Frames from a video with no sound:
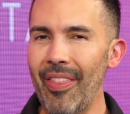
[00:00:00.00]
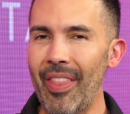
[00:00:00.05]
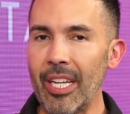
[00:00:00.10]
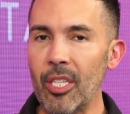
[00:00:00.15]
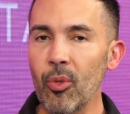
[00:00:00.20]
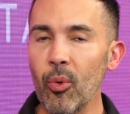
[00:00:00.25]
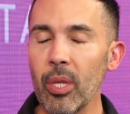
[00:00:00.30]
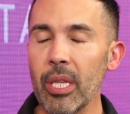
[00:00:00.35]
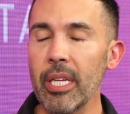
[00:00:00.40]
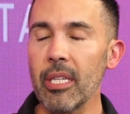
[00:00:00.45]

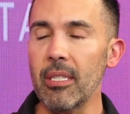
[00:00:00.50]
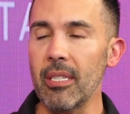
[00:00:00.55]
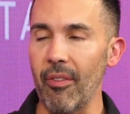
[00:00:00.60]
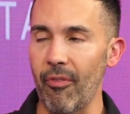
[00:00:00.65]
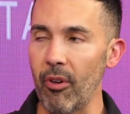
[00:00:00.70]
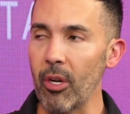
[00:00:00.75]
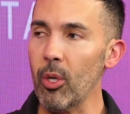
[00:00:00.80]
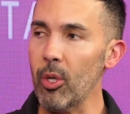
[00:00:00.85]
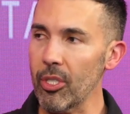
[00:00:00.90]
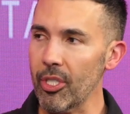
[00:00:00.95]
That's really
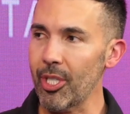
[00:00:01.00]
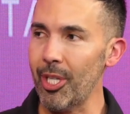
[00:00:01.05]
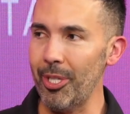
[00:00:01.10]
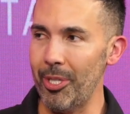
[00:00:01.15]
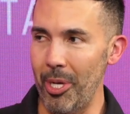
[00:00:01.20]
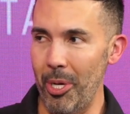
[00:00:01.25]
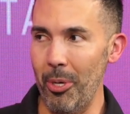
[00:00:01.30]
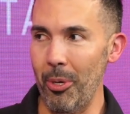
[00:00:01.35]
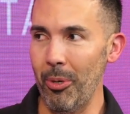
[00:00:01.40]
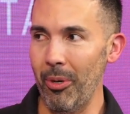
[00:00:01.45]
difficult to
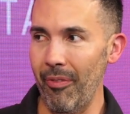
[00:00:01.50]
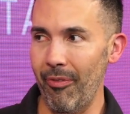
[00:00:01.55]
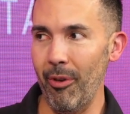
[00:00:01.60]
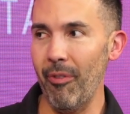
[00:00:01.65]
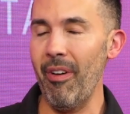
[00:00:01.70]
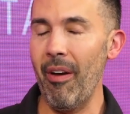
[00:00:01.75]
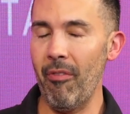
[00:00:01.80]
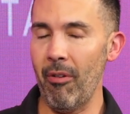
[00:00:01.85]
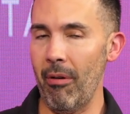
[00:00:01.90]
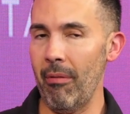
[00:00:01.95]
do if
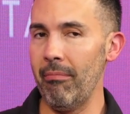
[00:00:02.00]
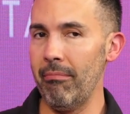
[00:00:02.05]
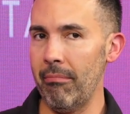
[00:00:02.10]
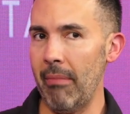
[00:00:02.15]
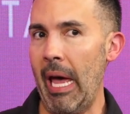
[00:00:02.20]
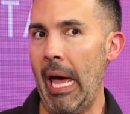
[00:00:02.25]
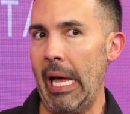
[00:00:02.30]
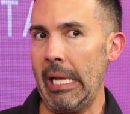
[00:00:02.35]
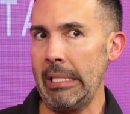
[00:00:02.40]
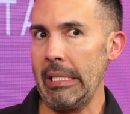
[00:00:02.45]
you've ever
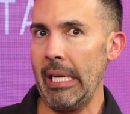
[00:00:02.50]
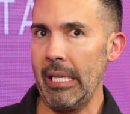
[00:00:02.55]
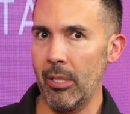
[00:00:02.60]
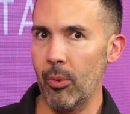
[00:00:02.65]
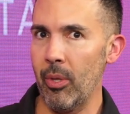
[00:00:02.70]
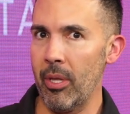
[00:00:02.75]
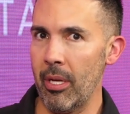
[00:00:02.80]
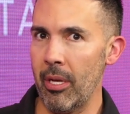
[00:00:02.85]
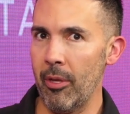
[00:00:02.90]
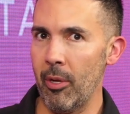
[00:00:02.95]
had
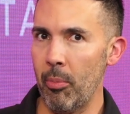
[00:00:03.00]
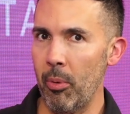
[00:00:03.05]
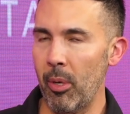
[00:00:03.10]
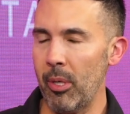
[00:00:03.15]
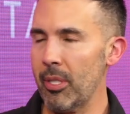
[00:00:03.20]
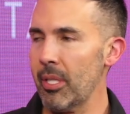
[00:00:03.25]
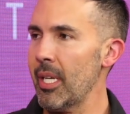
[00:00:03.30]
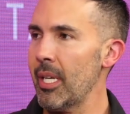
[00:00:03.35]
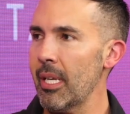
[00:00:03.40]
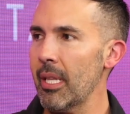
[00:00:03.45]
sex with another
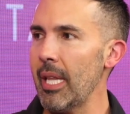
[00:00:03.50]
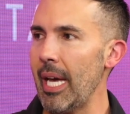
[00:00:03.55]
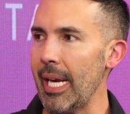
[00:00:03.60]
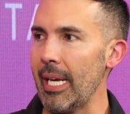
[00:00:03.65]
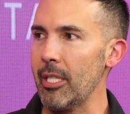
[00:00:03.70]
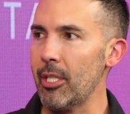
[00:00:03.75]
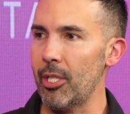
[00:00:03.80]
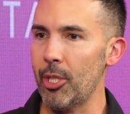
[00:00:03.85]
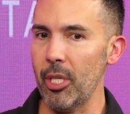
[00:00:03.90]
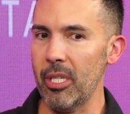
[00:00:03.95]
person,
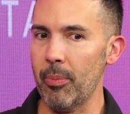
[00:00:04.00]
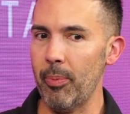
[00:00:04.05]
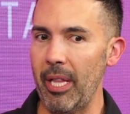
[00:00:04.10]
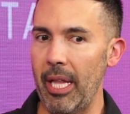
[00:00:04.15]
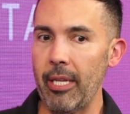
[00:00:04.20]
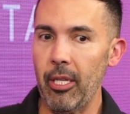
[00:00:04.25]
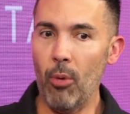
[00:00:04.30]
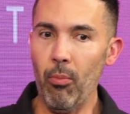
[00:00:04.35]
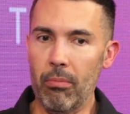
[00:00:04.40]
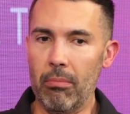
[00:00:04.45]
like to just be
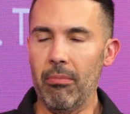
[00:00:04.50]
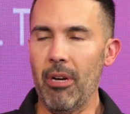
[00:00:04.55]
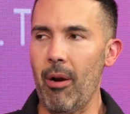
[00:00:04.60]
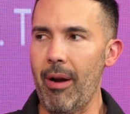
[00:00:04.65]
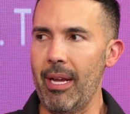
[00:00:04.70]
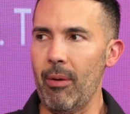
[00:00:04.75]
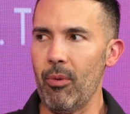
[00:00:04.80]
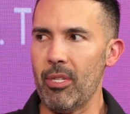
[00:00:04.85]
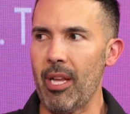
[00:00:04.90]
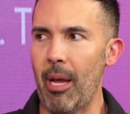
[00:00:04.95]
like, nope, all
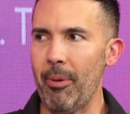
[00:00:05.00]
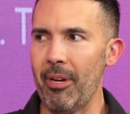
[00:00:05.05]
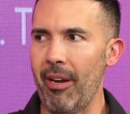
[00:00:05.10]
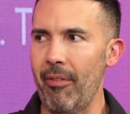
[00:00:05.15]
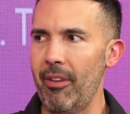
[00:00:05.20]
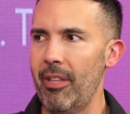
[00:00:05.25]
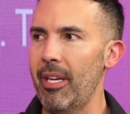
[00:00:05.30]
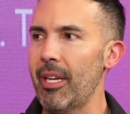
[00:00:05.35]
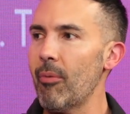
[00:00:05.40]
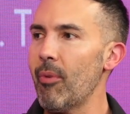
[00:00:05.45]
right, we're stopping
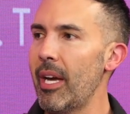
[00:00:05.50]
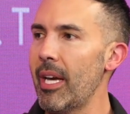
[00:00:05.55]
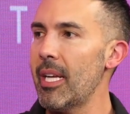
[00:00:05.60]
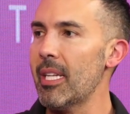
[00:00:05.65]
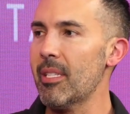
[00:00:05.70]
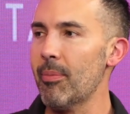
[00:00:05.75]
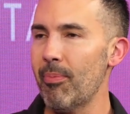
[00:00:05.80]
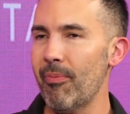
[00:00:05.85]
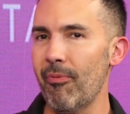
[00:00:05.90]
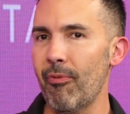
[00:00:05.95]
everything, right?
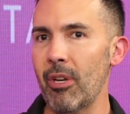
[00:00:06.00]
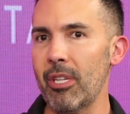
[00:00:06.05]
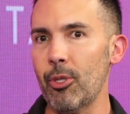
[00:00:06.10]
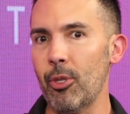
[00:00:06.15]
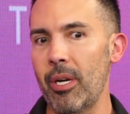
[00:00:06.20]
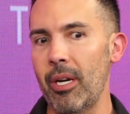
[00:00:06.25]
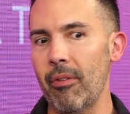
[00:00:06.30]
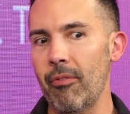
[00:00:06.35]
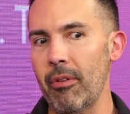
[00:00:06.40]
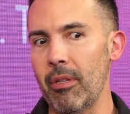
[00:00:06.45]
It's
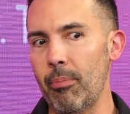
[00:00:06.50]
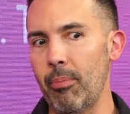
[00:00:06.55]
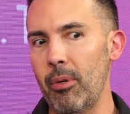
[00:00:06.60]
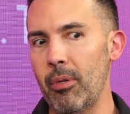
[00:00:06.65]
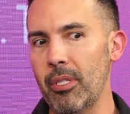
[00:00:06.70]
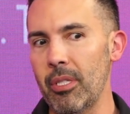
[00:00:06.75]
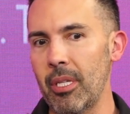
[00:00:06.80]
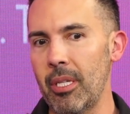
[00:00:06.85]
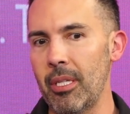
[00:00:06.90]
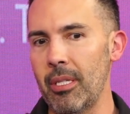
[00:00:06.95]
frustrating for the
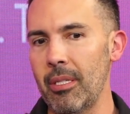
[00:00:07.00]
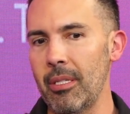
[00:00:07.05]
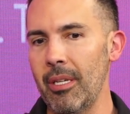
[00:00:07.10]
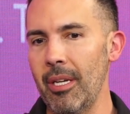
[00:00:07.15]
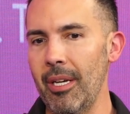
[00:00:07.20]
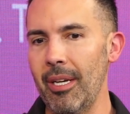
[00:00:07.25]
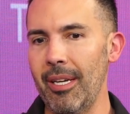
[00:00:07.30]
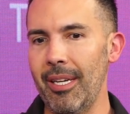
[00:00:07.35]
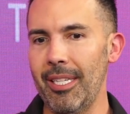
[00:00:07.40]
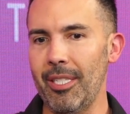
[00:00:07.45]
person.
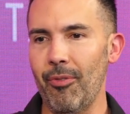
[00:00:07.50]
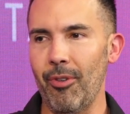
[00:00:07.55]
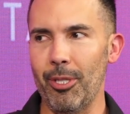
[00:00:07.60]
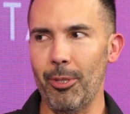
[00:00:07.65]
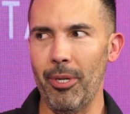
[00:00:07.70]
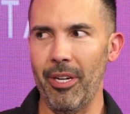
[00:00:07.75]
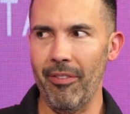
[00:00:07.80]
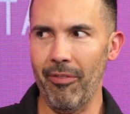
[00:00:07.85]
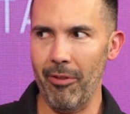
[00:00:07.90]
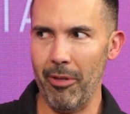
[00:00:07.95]
It's
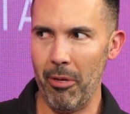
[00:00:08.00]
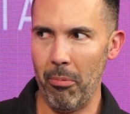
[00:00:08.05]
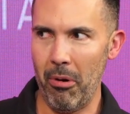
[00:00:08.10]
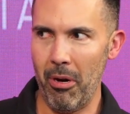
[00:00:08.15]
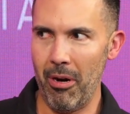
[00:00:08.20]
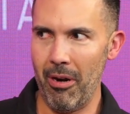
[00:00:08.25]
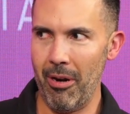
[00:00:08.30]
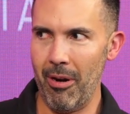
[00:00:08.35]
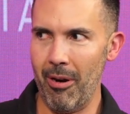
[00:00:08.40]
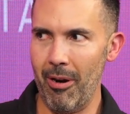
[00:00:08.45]
frustrating for the
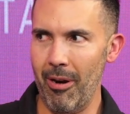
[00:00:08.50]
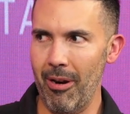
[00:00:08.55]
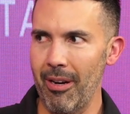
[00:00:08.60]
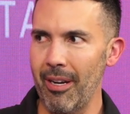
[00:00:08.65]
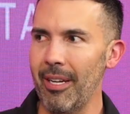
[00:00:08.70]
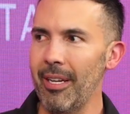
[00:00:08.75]
partner.